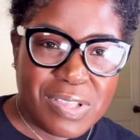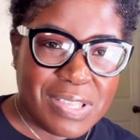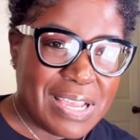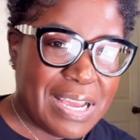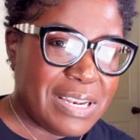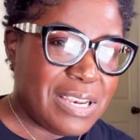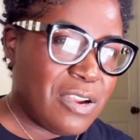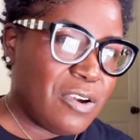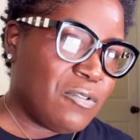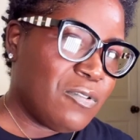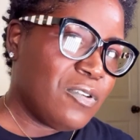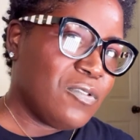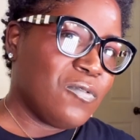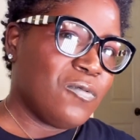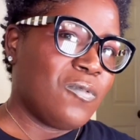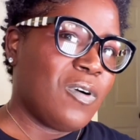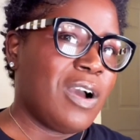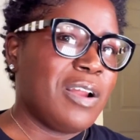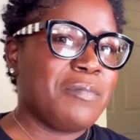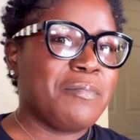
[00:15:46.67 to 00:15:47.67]
and there was
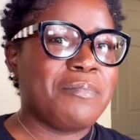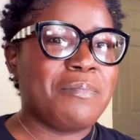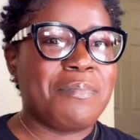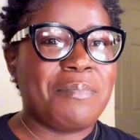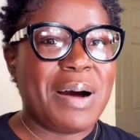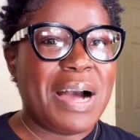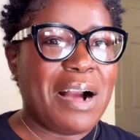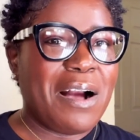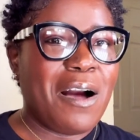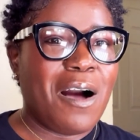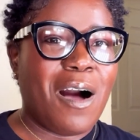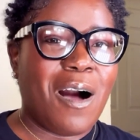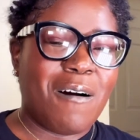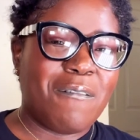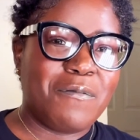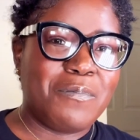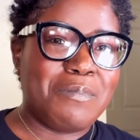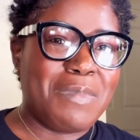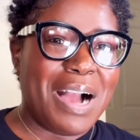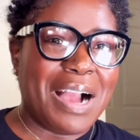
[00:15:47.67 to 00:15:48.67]
one bag
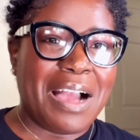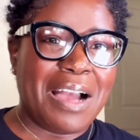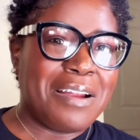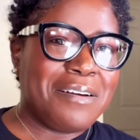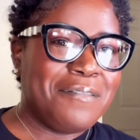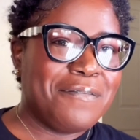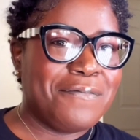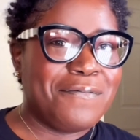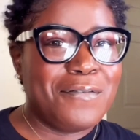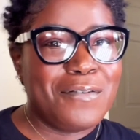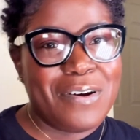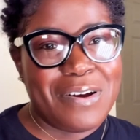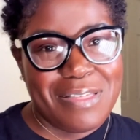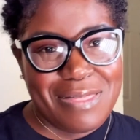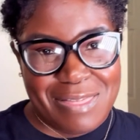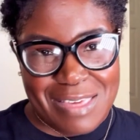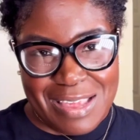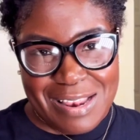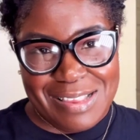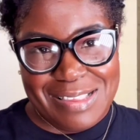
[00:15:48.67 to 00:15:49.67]
of back and forth
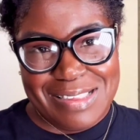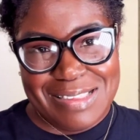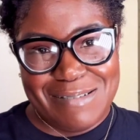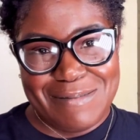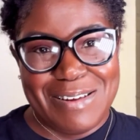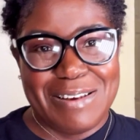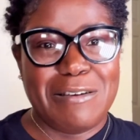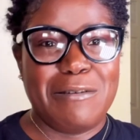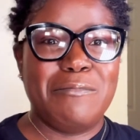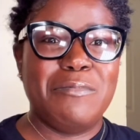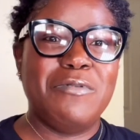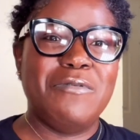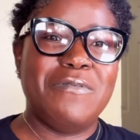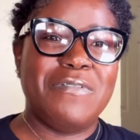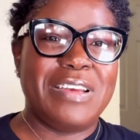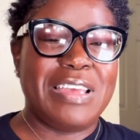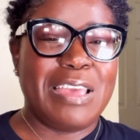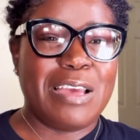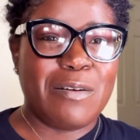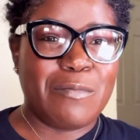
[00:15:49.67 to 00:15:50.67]
in when the movie
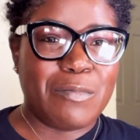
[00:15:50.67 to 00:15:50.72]
came